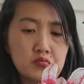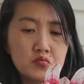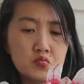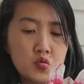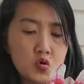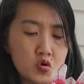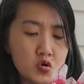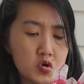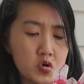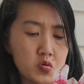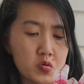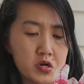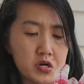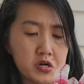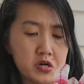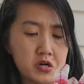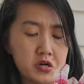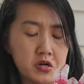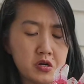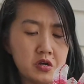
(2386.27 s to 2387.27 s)
not go in.
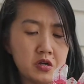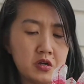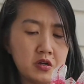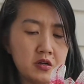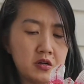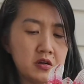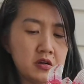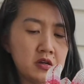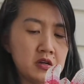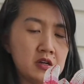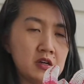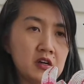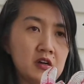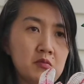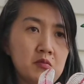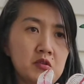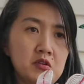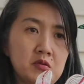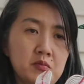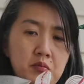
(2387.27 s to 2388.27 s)

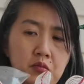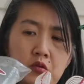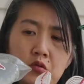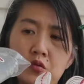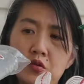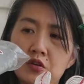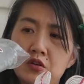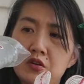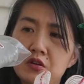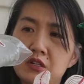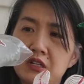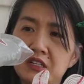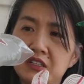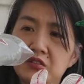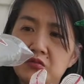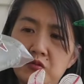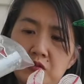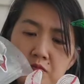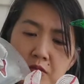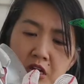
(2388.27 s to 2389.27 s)
I'm gonna pour like
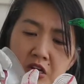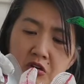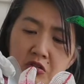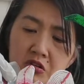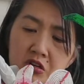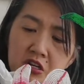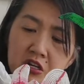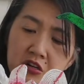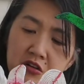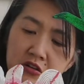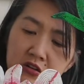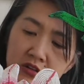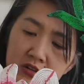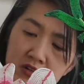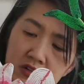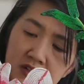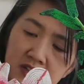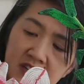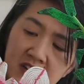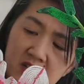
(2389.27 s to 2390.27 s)
the remainder in here
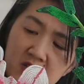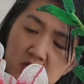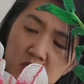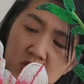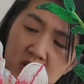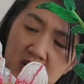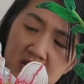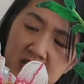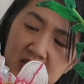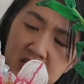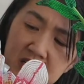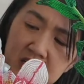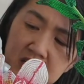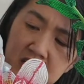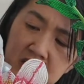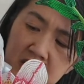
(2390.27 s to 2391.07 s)
because I don't want